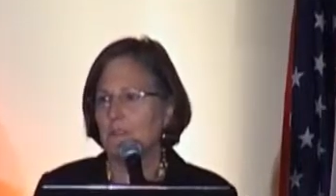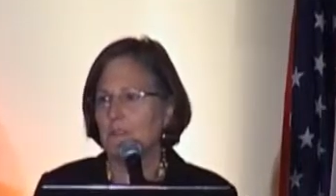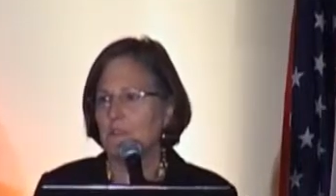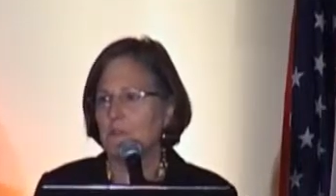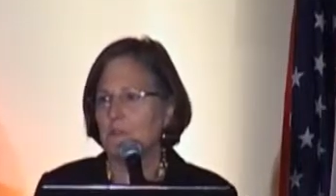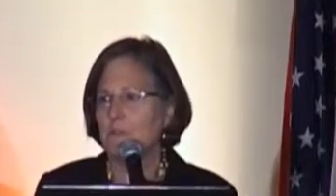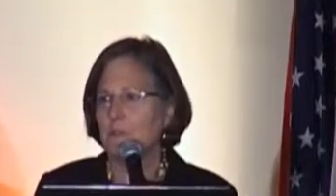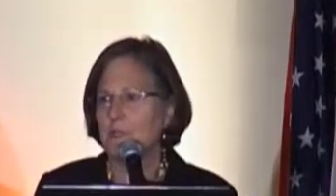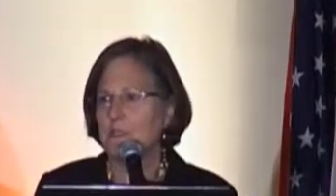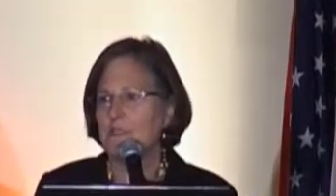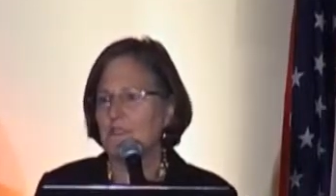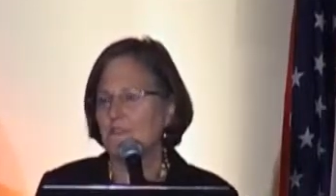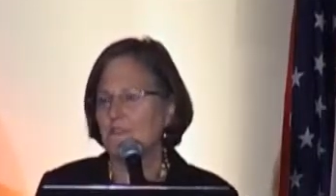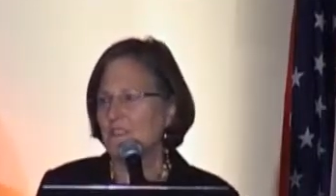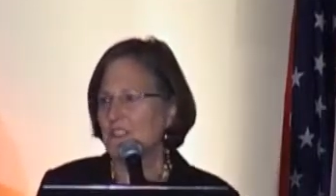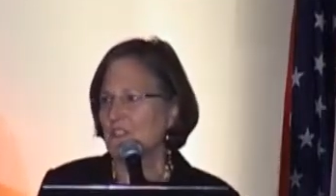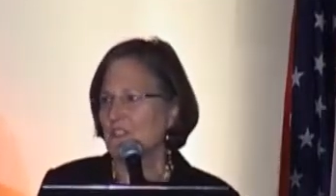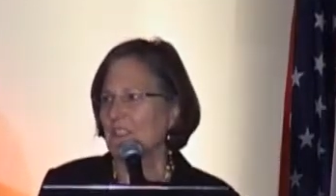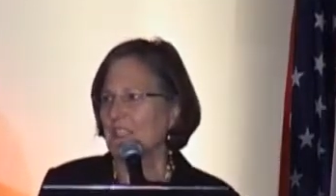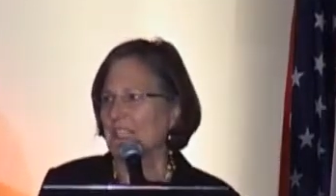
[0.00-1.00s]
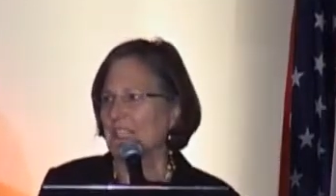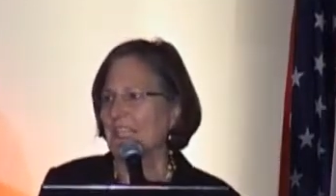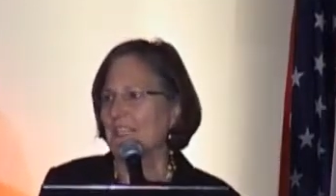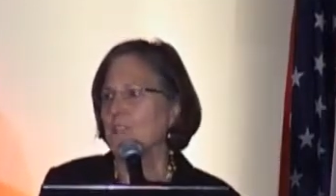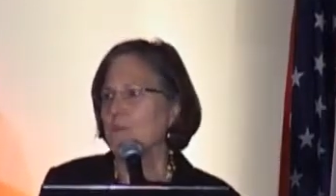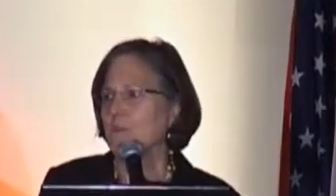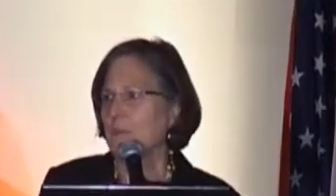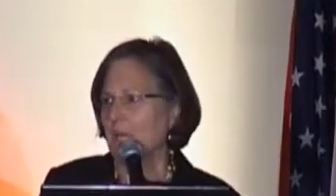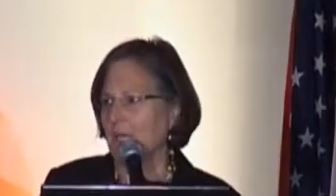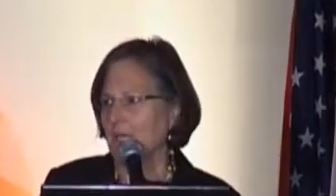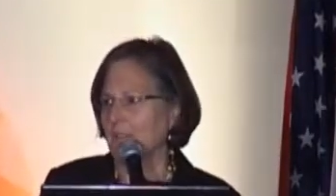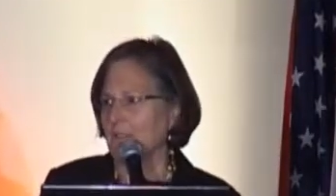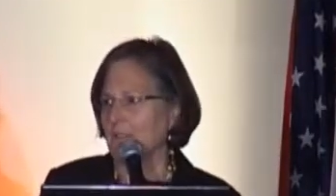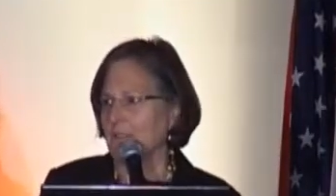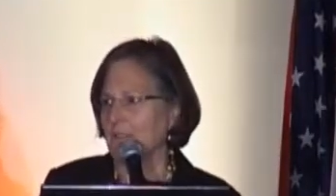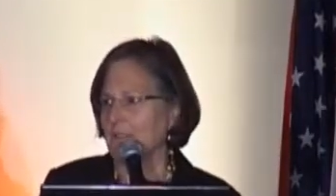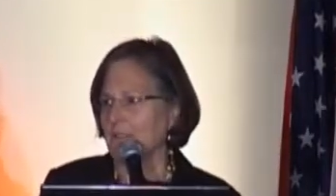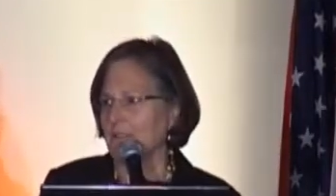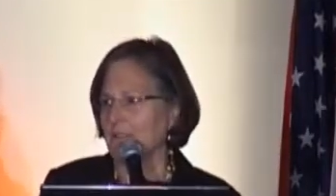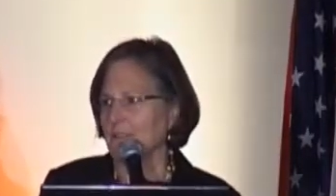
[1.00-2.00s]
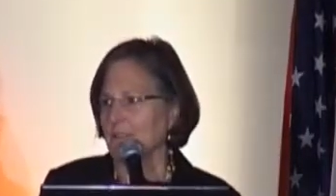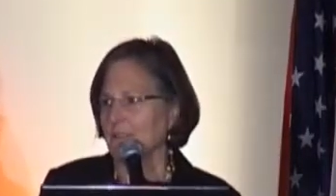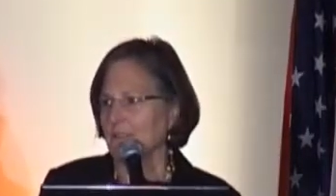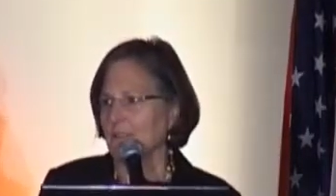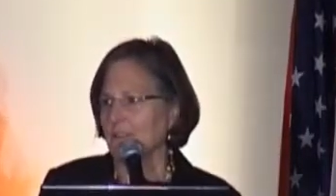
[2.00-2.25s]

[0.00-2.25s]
to be sufficiently independent